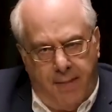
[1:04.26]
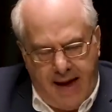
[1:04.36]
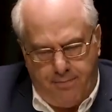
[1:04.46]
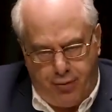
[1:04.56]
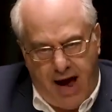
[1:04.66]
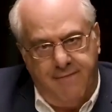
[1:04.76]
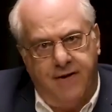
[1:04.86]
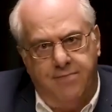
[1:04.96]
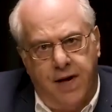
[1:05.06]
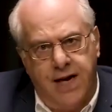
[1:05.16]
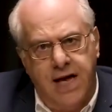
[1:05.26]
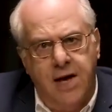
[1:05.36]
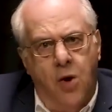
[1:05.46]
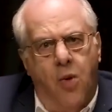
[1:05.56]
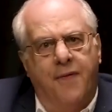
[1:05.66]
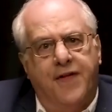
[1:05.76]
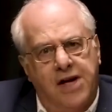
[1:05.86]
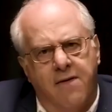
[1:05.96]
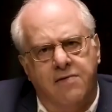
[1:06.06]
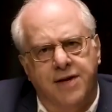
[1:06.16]
to make private money, want
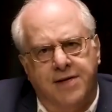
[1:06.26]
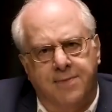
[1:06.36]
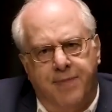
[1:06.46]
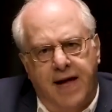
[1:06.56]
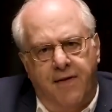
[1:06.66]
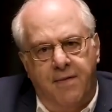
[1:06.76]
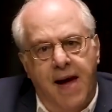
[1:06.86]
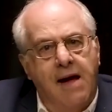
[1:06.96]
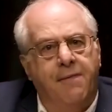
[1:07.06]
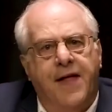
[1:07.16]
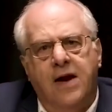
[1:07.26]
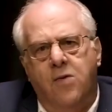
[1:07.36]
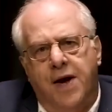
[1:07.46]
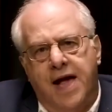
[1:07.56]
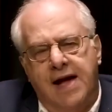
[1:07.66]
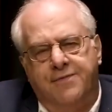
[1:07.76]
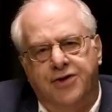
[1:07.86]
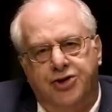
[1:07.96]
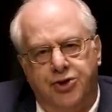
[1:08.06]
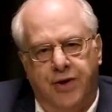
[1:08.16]
the government to bail them out, and they don't want to have
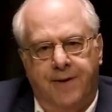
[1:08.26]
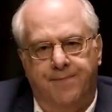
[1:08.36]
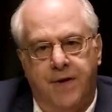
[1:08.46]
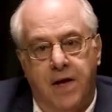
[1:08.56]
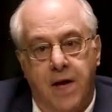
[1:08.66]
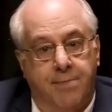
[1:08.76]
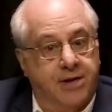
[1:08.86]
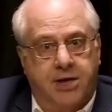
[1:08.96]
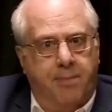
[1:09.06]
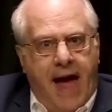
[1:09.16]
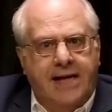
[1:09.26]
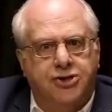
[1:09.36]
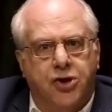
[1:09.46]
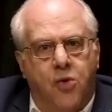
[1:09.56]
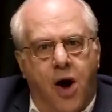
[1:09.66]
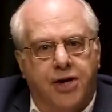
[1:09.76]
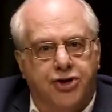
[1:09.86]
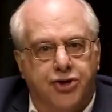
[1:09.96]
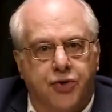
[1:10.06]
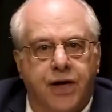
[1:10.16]
to do it. But the banks don't want to
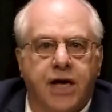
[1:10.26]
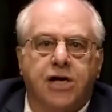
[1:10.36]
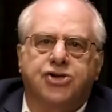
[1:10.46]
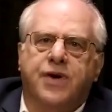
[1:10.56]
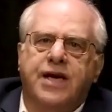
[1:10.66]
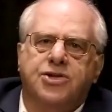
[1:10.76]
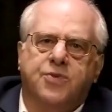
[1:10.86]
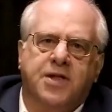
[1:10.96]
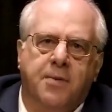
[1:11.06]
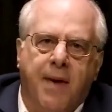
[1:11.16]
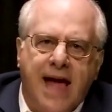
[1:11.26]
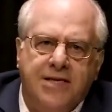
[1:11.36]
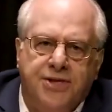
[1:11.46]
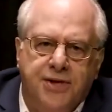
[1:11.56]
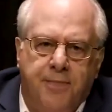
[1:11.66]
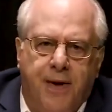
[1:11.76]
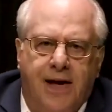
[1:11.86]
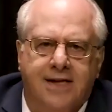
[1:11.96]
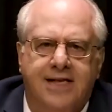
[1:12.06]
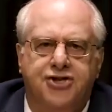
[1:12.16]
do it. So here's what the banks and the
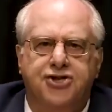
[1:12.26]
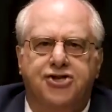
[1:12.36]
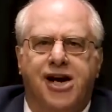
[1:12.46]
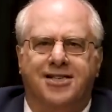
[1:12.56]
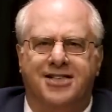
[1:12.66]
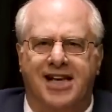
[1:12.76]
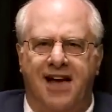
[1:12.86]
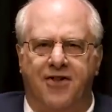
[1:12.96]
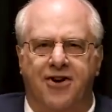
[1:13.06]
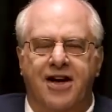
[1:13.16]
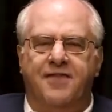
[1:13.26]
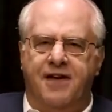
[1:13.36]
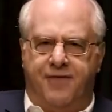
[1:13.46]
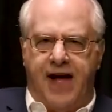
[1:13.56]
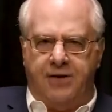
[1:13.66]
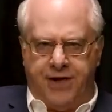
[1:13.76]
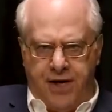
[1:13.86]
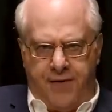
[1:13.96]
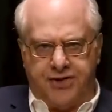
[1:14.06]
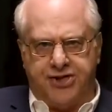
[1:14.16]
politicians got together. They found
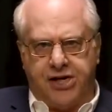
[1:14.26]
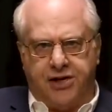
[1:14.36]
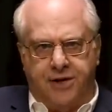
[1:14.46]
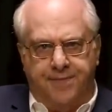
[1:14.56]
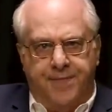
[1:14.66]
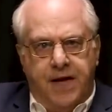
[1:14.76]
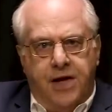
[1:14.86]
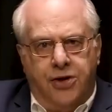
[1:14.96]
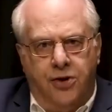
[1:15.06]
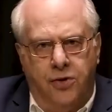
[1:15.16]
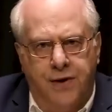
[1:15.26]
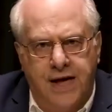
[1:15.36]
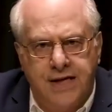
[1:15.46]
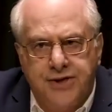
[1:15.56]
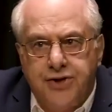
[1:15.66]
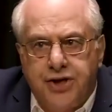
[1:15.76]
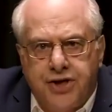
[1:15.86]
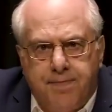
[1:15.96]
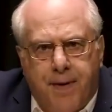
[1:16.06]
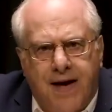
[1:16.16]
another sucker. You know who it is? The
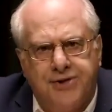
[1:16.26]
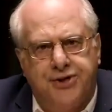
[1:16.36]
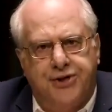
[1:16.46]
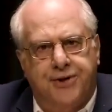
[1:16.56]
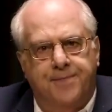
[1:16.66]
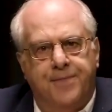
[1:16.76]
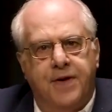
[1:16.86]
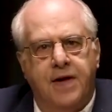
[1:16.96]
depositor.